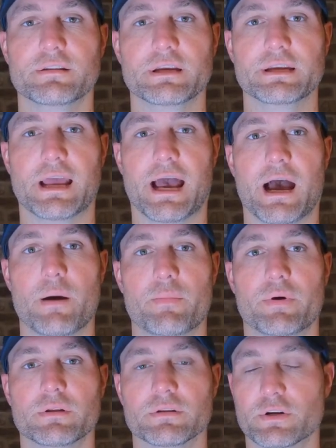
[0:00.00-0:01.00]
The app,
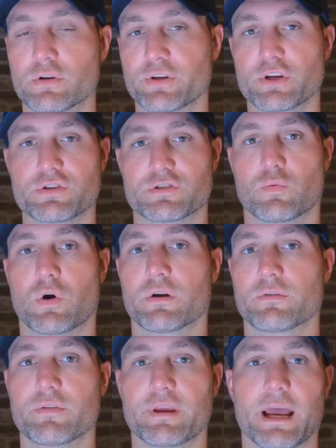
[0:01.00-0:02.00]
literally you just
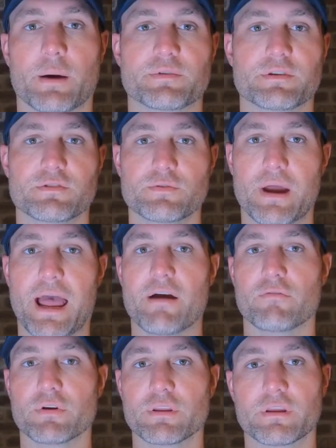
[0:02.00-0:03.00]
walk through the app to do
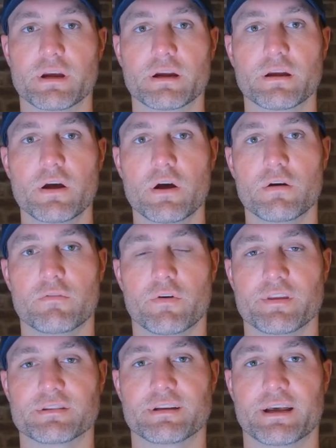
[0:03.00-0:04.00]
everything for
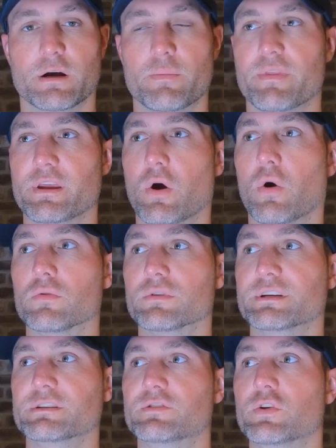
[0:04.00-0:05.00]
the setup. The
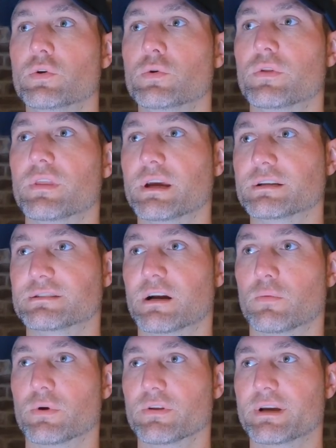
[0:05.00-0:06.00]
only two things that
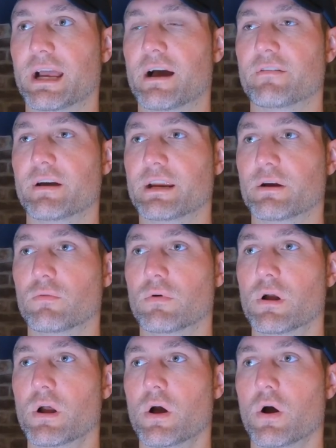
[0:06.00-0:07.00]
really have any
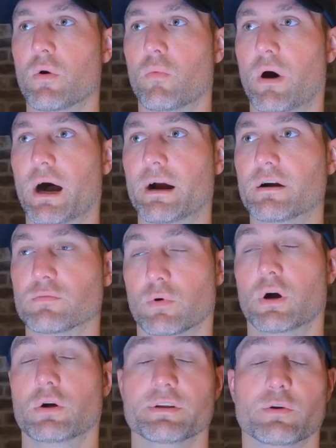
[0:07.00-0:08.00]
wires,
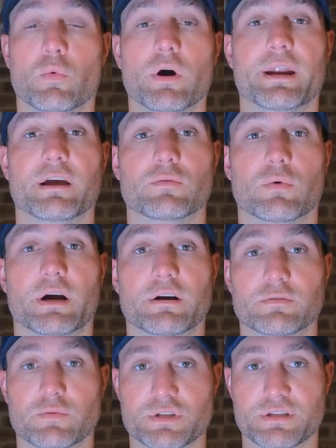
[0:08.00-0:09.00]
well, only one has
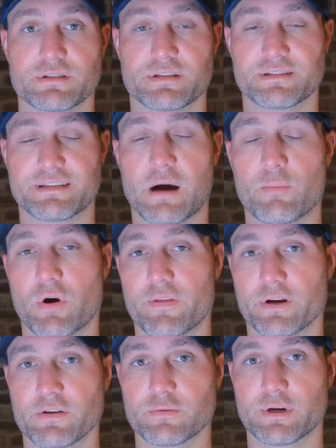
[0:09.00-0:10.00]
wires, which is the soundbar
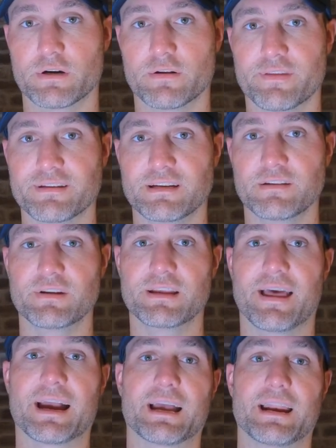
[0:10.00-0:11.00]
that goes right underneath the TV
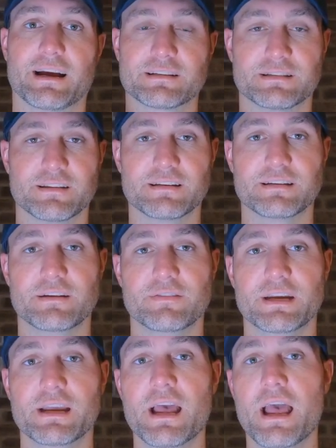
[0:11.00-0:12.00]
that connects to the
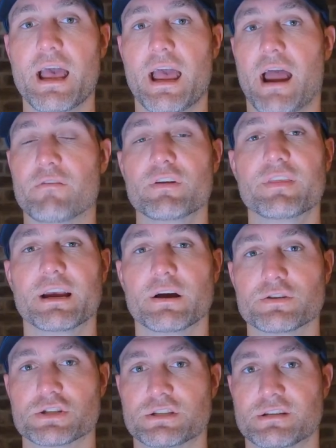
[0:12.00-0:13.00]
TV. Everything
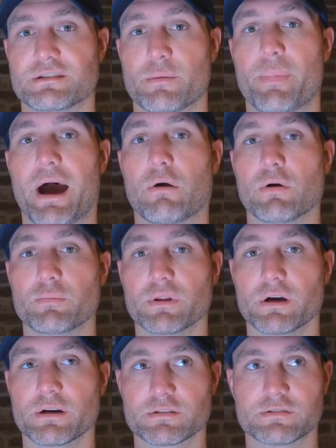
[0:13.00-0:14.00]
else is just a power
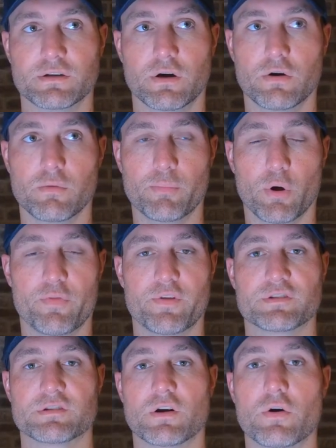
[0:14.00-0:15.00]
plug. So both the
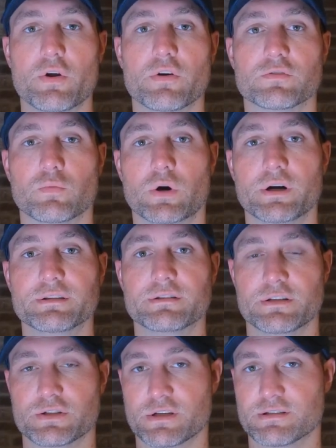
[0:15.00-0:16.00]
Sonos ones
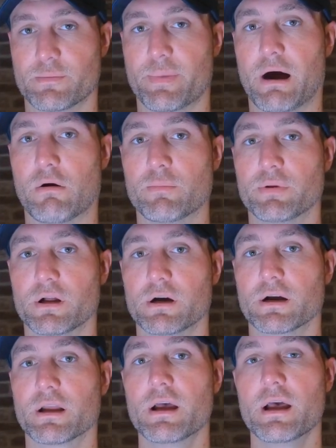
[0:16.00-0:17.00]
is just a power
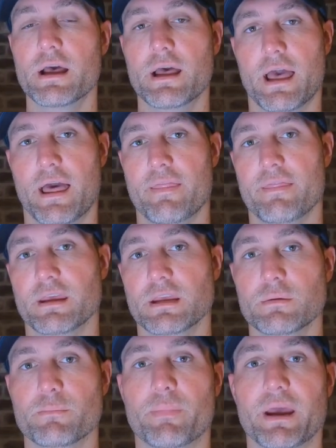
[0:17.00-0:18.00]
plug, and
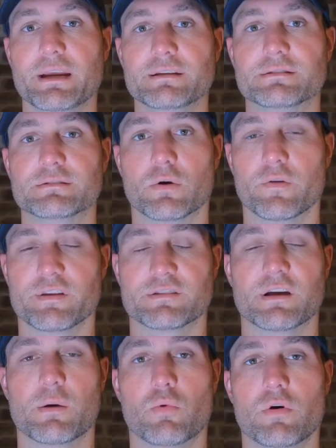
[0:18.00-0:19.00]
the bass or the
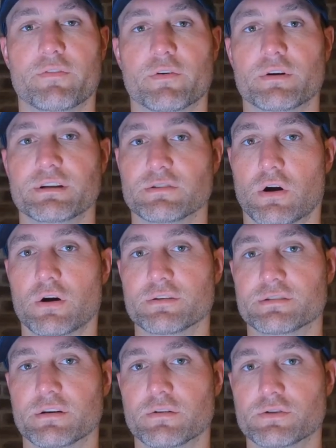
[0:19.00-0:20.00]
subwoofer is
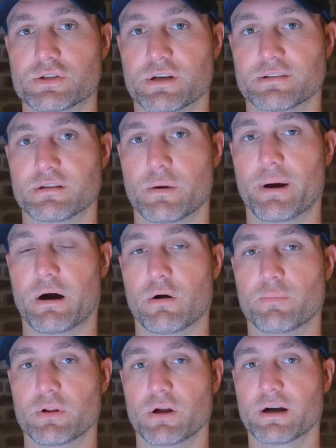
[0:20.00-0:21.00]
also just a power
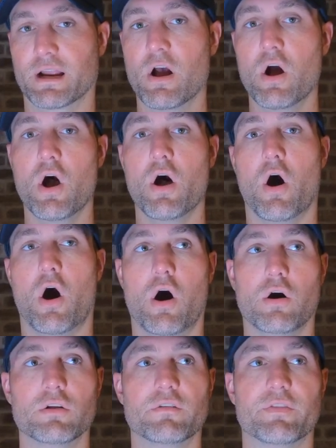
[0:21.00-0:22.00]
plug.
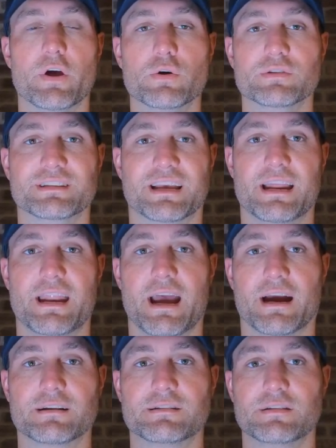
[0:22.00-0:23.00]
All of those
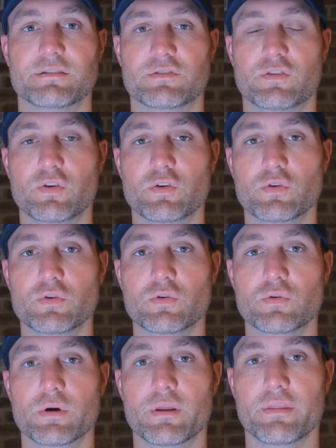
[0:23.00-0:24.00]
connect
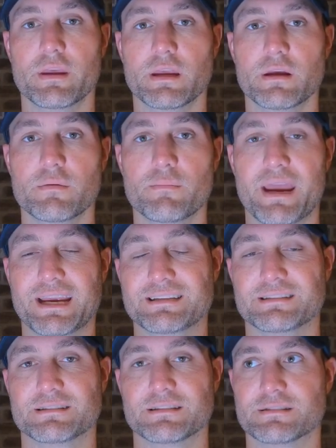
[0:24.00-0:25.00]
to the main
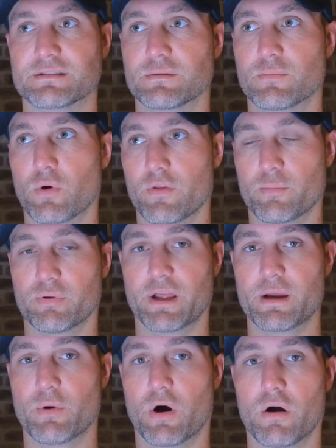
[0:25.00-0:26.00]
system or the
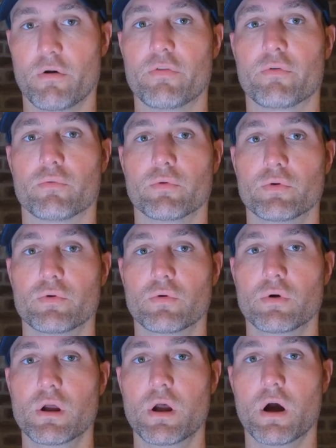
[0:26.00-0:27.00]
play bar
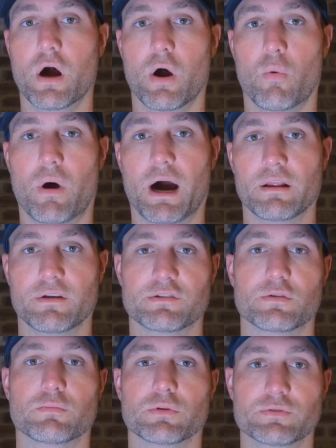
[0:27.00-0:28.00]
through a wireless
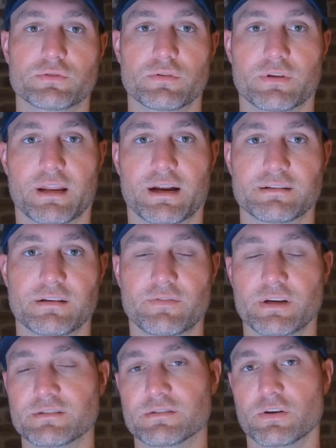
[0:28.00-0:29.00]
or Bluetooth
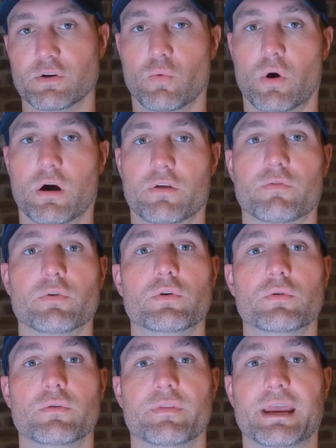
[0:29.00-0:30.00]
connectivity. So you walk
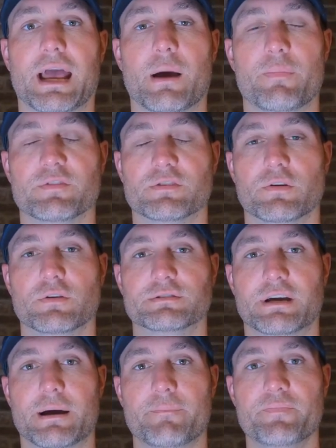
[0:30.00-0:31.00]
through the app, the Sonos
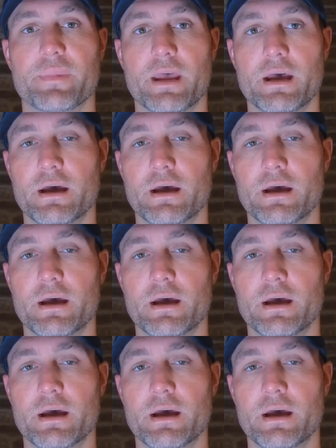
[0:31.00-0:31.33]
app.